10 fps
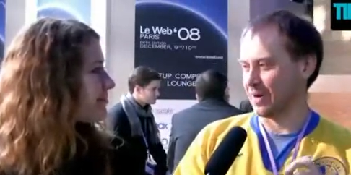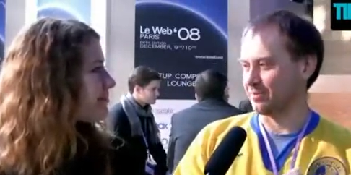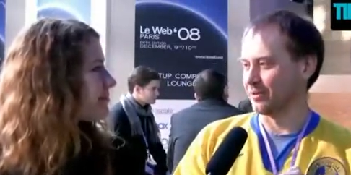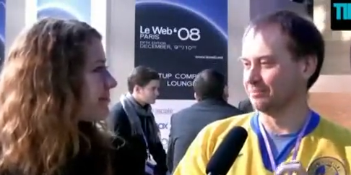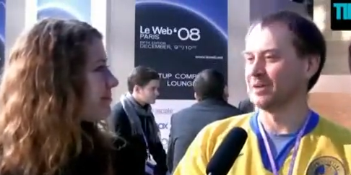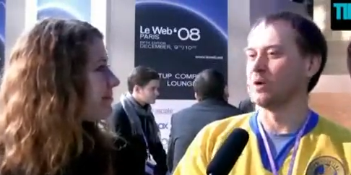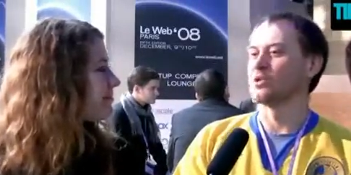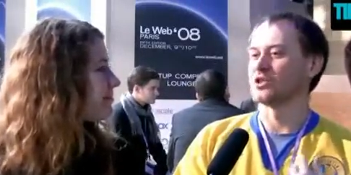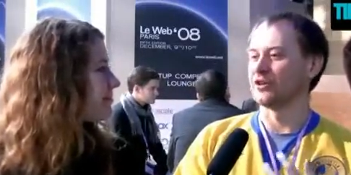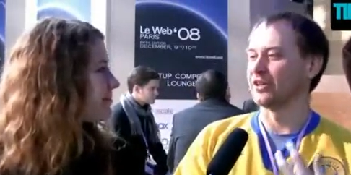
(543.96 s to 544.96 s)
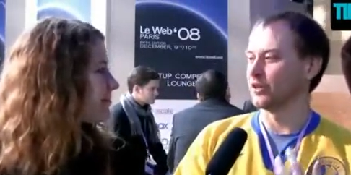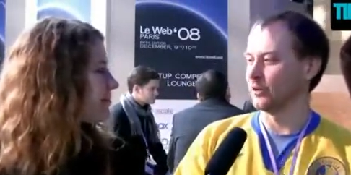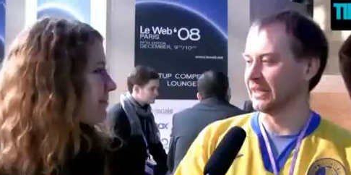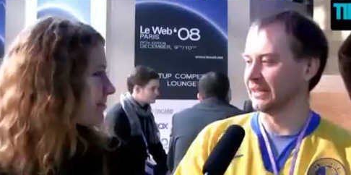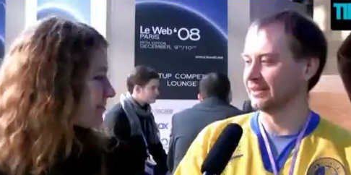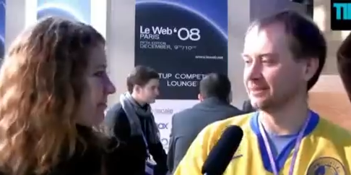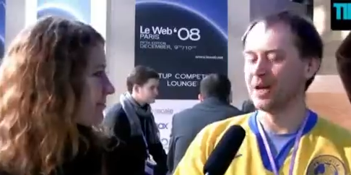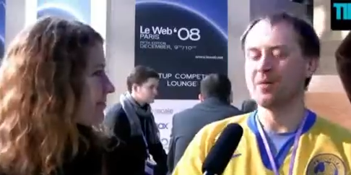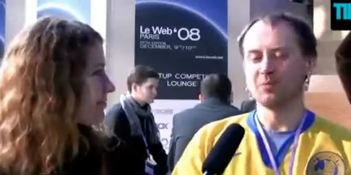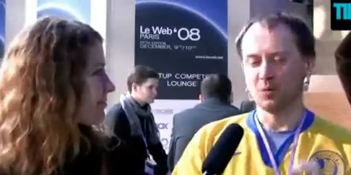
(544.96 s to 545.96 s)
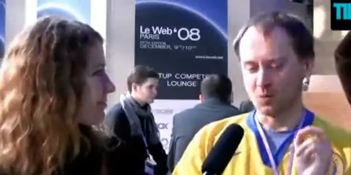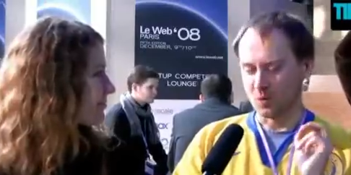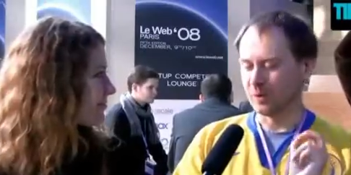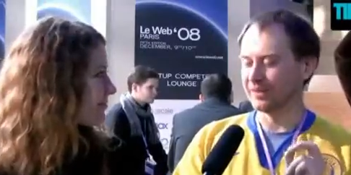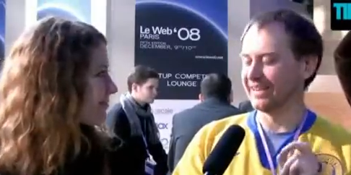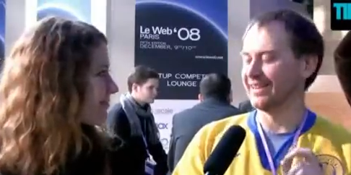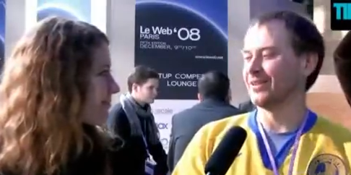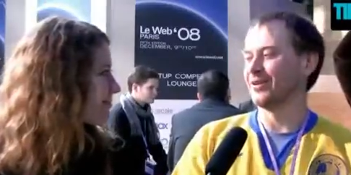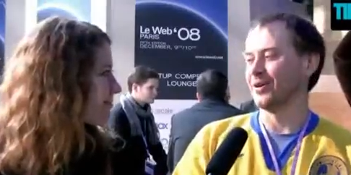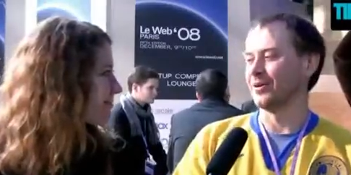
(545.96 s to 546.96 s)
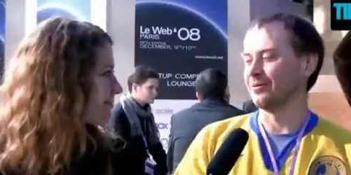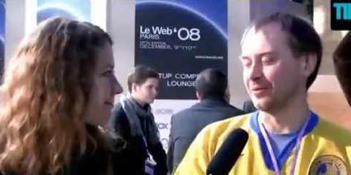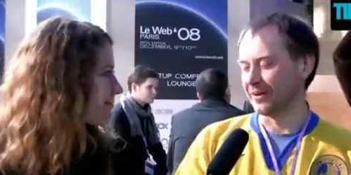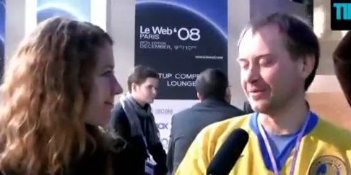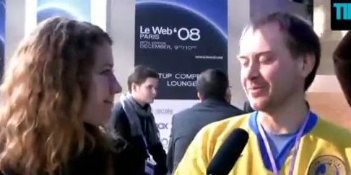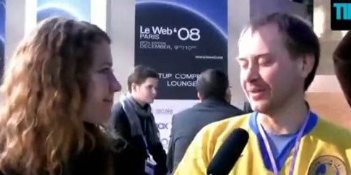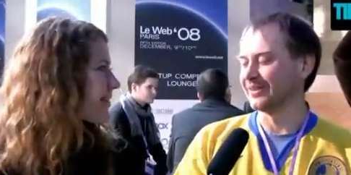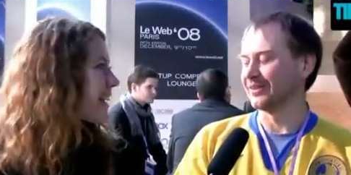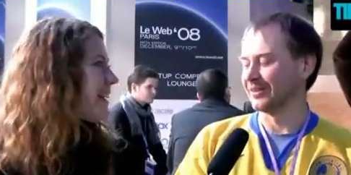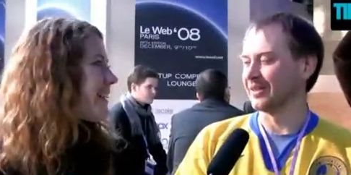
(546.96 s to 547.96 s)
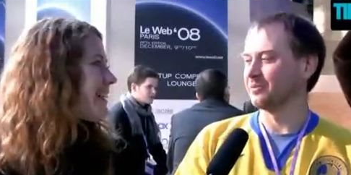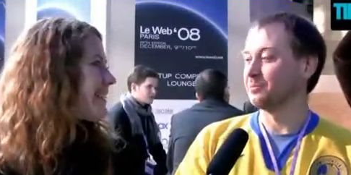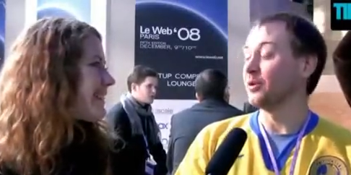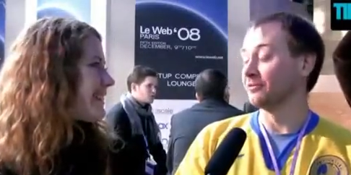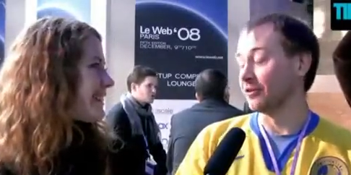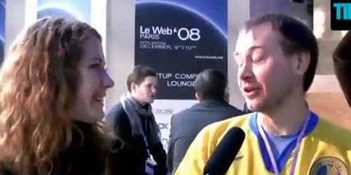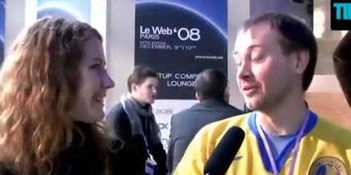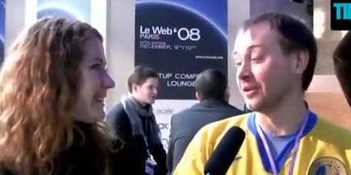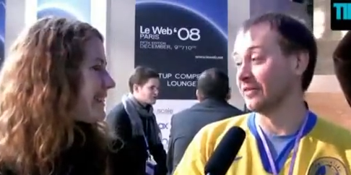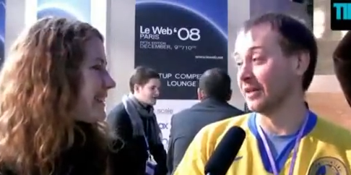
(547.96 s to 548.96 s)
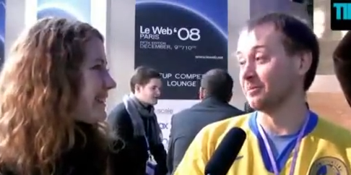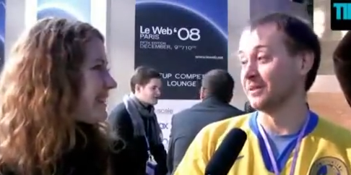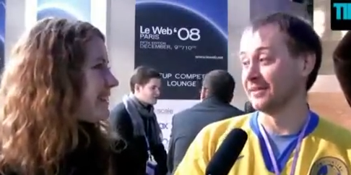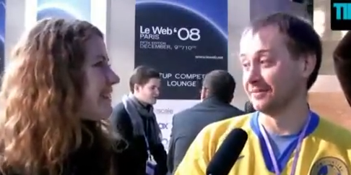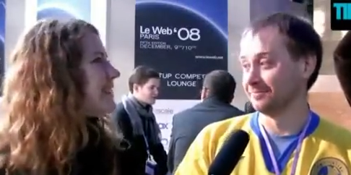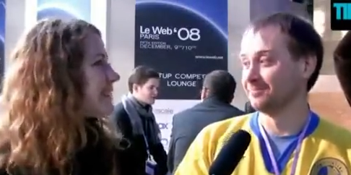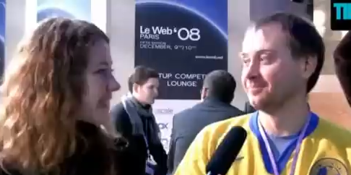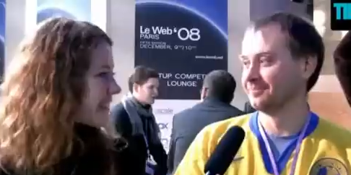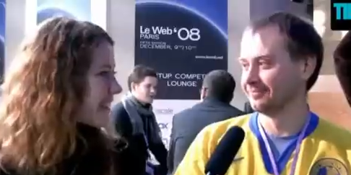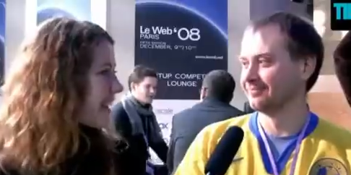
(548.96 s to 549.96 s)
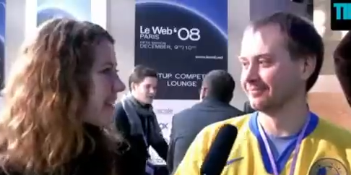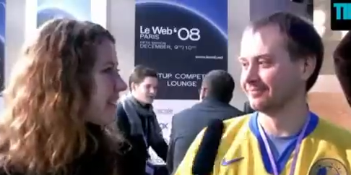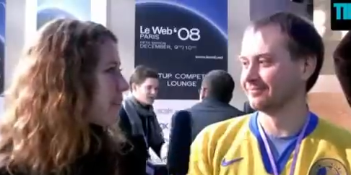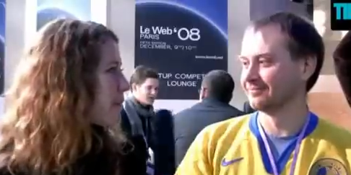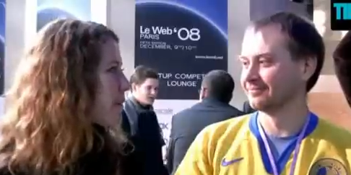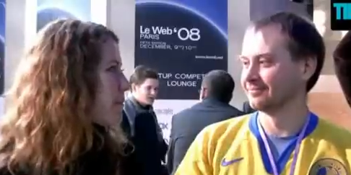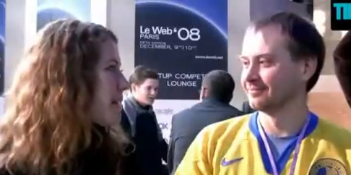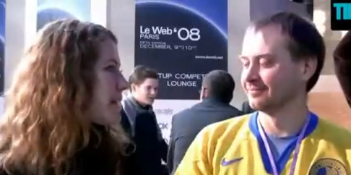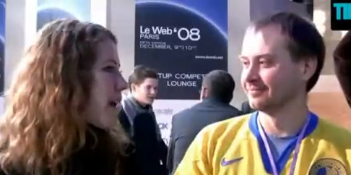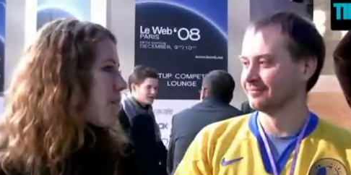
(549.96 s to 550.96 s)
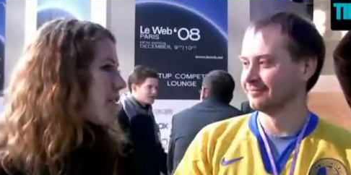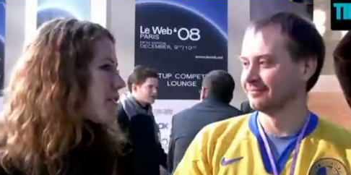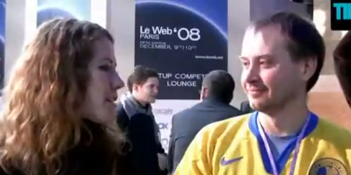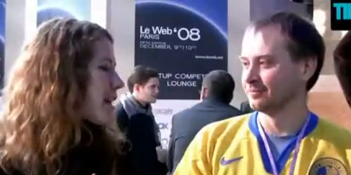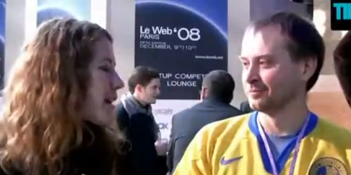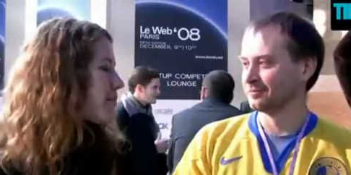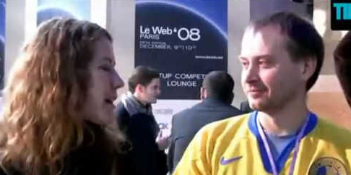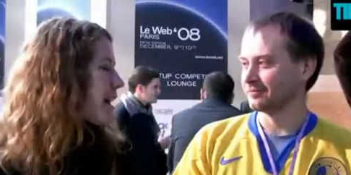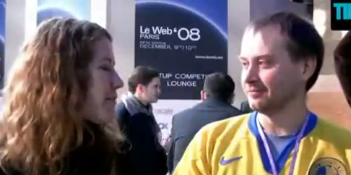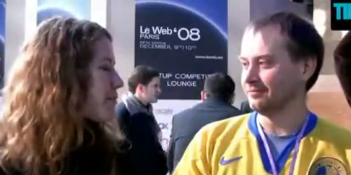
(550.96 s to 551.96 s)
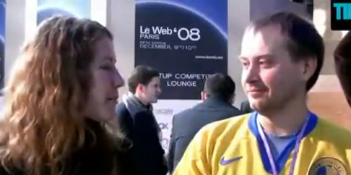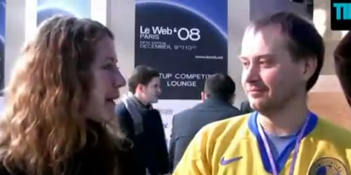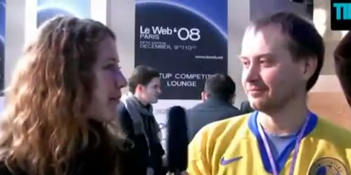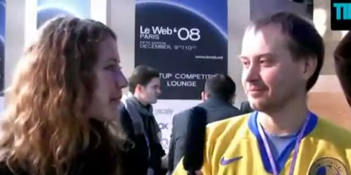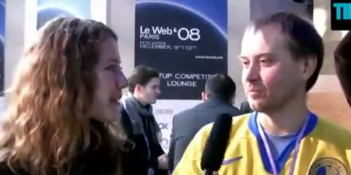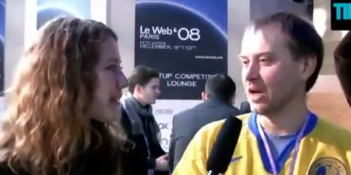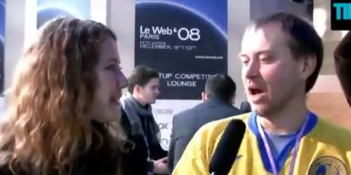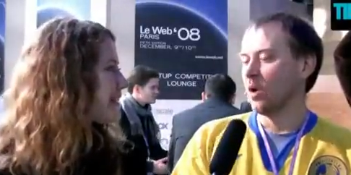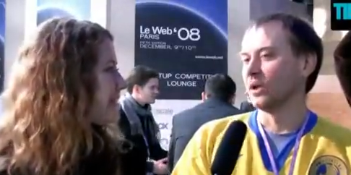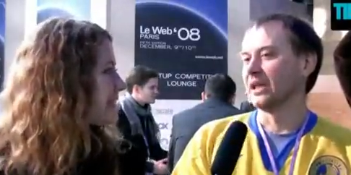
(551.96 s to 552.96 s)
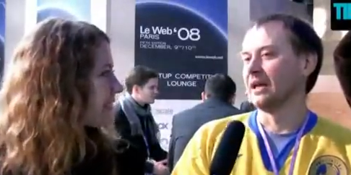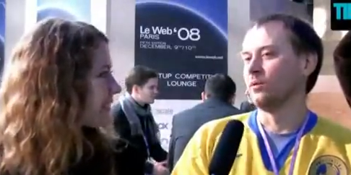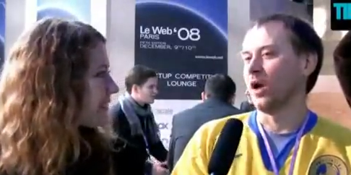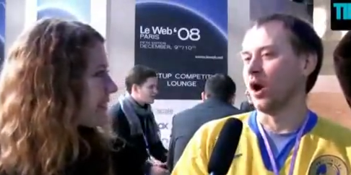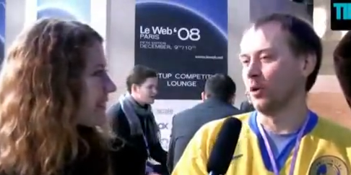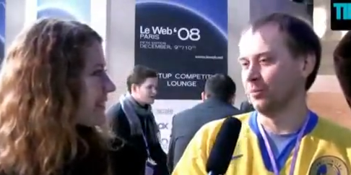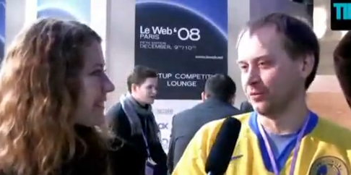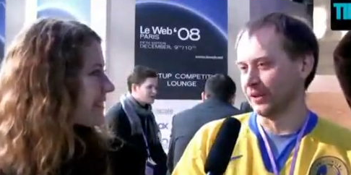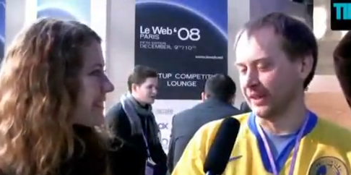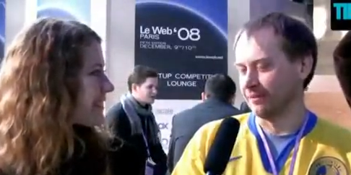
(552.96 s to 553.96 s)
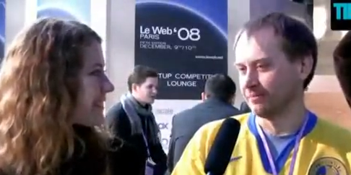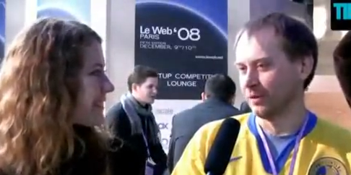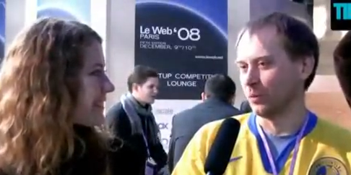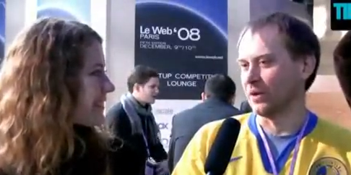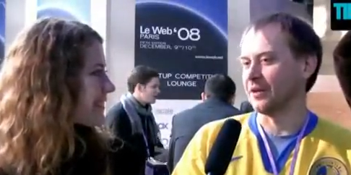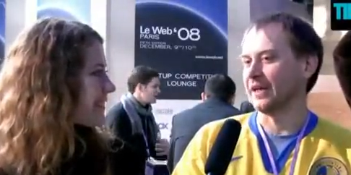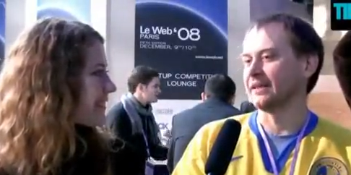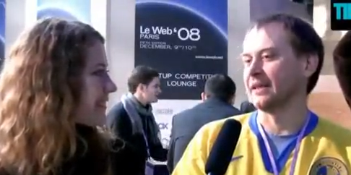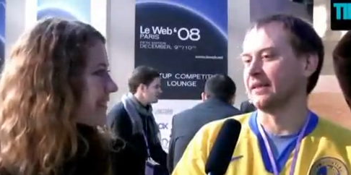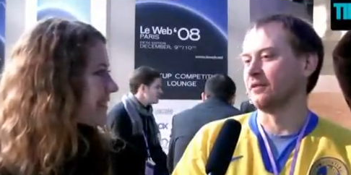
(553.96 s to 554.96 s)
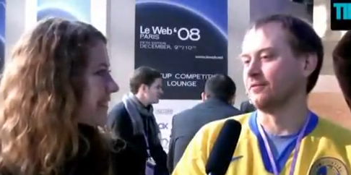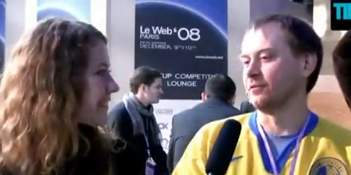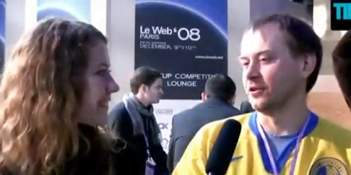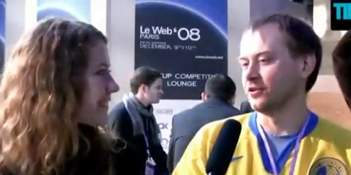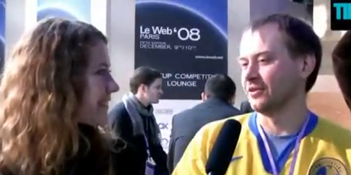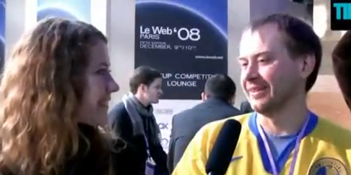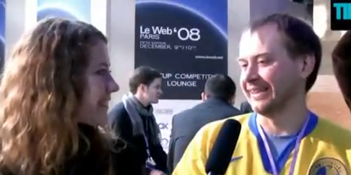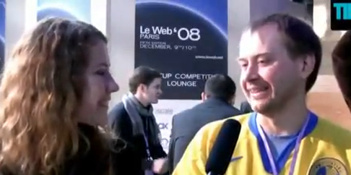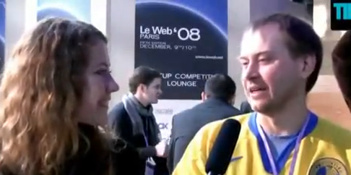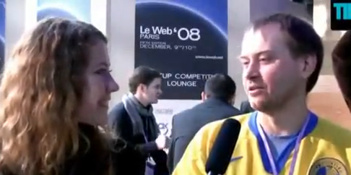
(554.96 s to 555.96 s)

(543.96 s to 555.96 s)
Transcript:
Speaker 1: paper and we're starting doing it, we will let it know for everybody so that you can follow the development.
Speaker 2: Okay, so but how much time will I have to wait for it?
Speaker 1: Well, hopefully, we think that the first deal